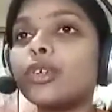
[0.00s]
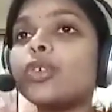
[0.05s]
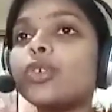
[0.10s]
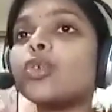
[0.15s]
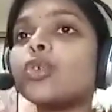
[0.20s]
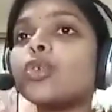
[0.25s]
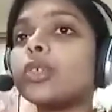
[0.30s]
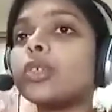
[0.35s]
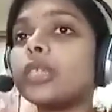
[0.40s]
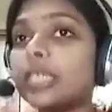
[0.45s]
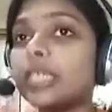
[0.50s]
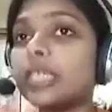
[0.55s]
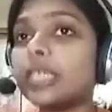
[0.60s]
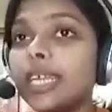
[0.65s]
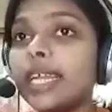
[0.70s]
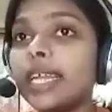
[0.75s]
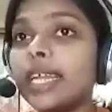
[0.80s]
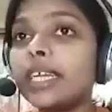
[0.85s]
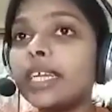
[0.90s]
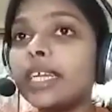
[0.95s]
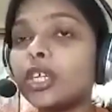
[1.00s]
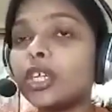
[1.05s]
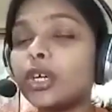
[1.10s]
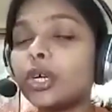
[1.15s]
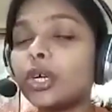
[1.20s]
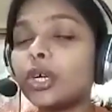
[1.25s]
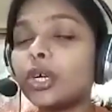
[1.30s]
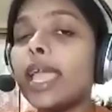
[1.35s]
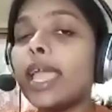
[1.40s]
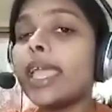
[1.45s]
to
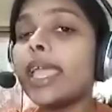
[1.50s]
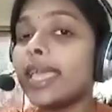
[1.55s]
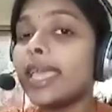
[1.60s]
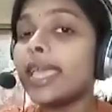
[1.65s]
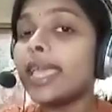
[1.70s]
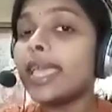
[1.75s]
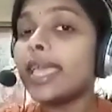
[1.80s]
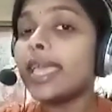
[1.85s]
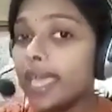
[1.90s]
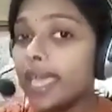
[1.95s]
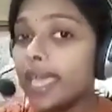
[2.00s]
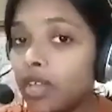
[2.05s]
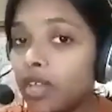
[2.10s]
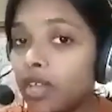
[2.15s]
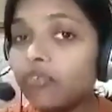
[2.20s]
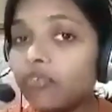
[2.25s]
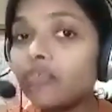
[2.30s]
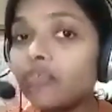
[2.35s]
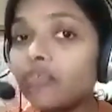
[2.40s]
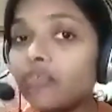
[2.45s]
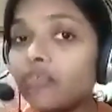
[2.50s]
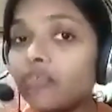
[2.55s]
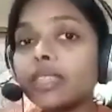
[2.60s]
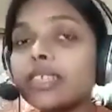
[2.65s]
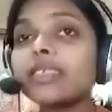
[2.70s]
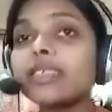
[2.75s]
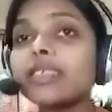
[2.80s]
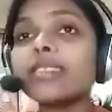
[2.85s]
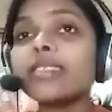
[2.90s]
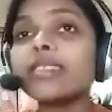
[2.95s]
re-enter if
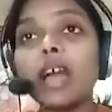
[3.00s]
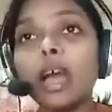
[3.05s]
this